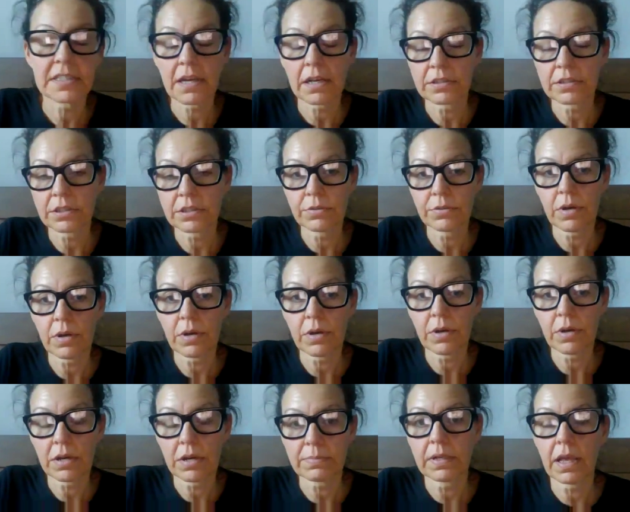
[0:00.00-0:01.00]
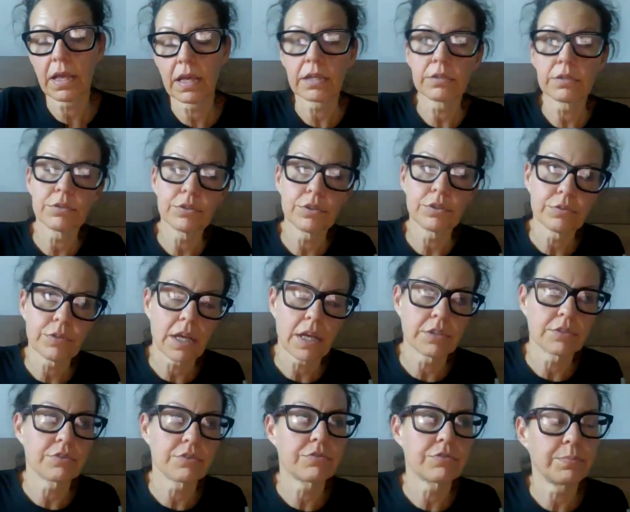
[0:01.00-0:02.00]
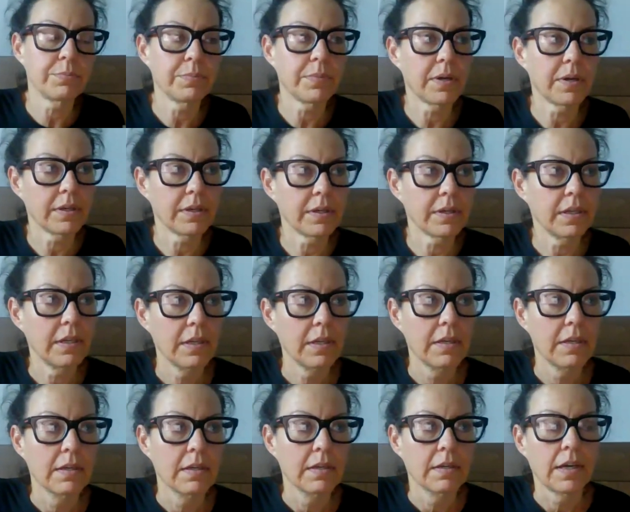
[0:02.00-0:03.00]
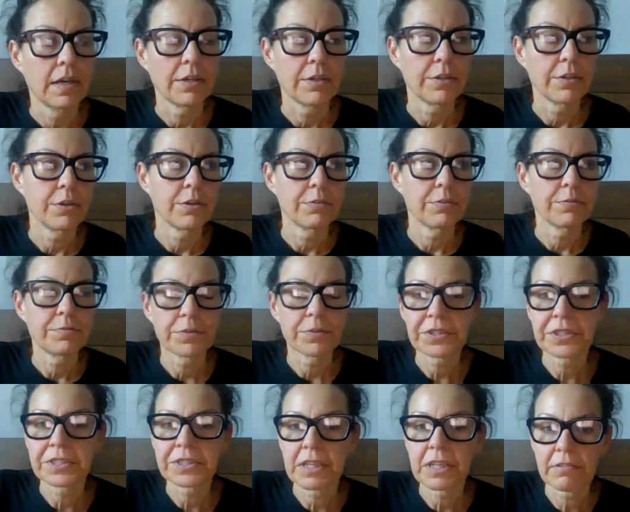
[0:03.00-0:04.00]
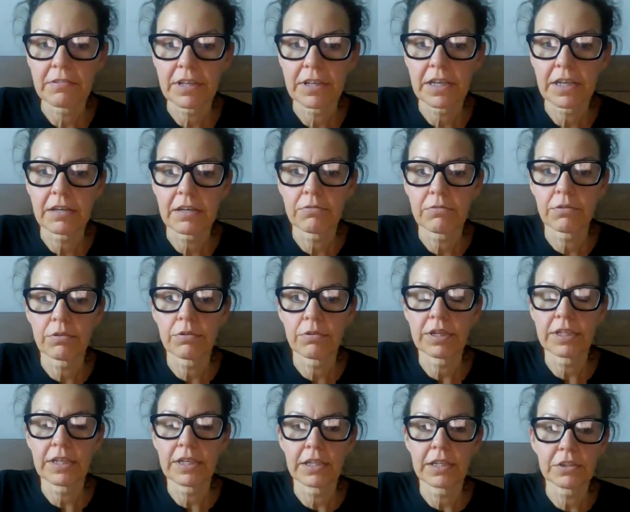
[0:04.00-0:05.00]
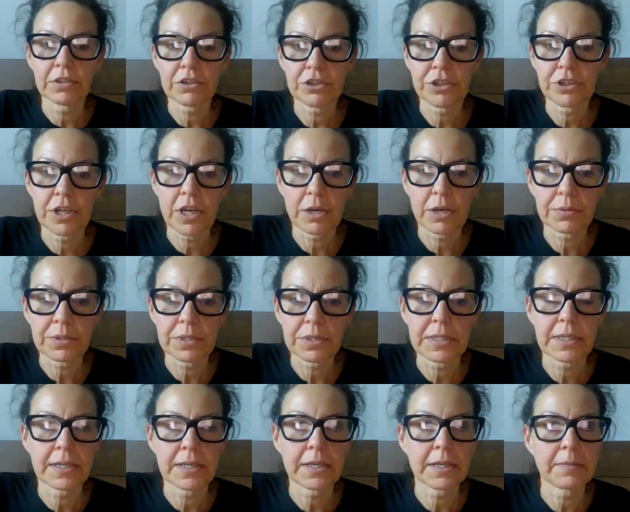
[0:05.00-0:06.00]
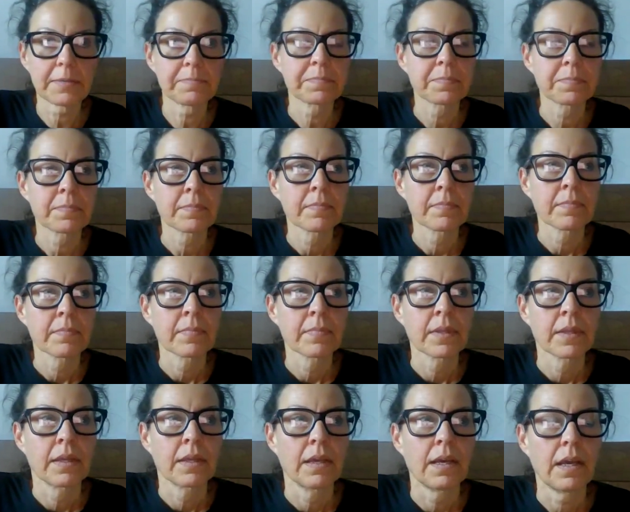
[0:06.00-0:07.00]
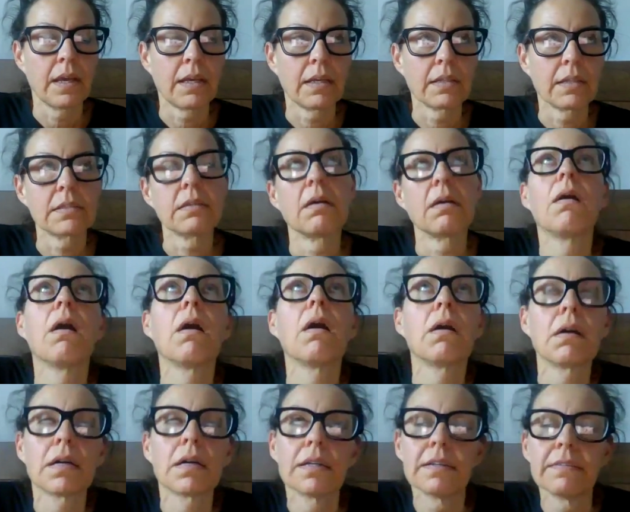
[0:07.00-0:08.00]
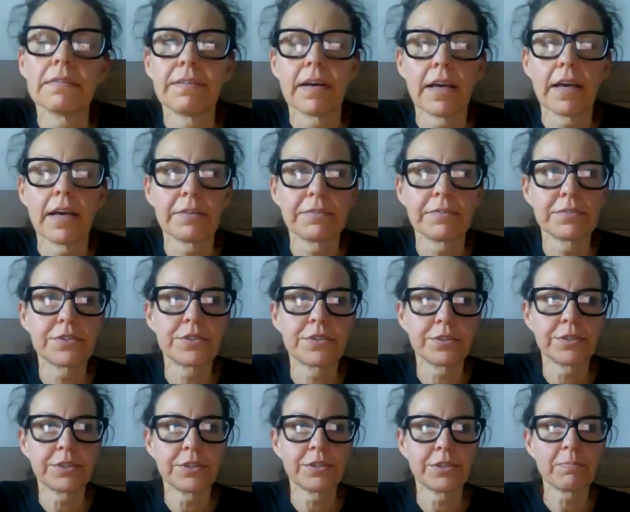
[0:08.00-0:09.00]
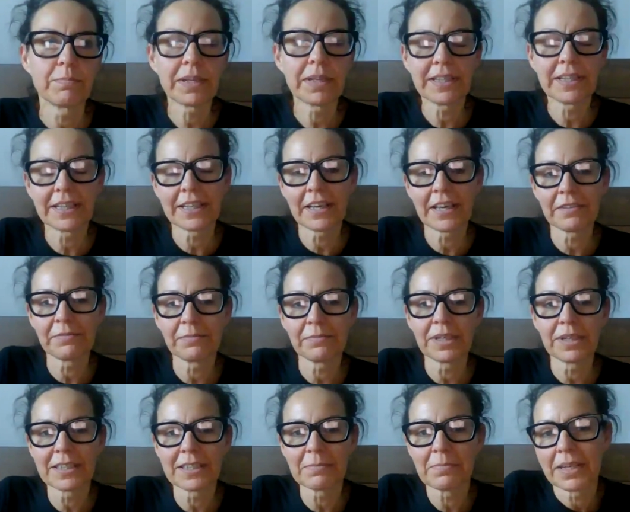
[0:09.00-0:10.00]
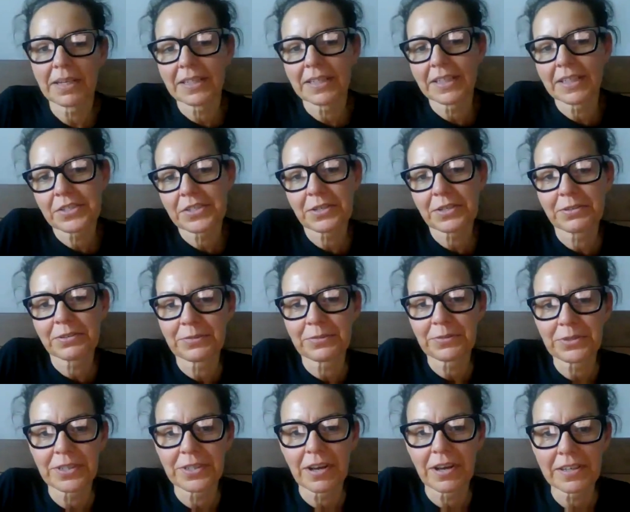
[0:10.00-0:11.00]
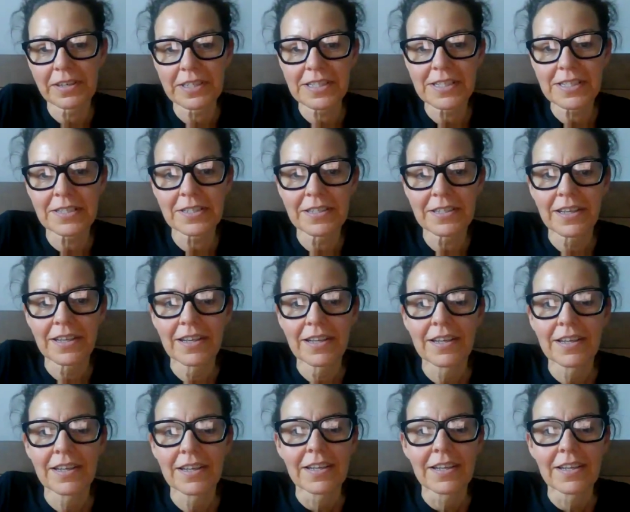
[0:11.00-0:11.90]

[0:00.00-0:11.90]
friends started to ask me, like, could you hand strip my, I don't know, fox terrier or another schnauzer? And I said, if I have to, but they gave me a little money. So it was nice.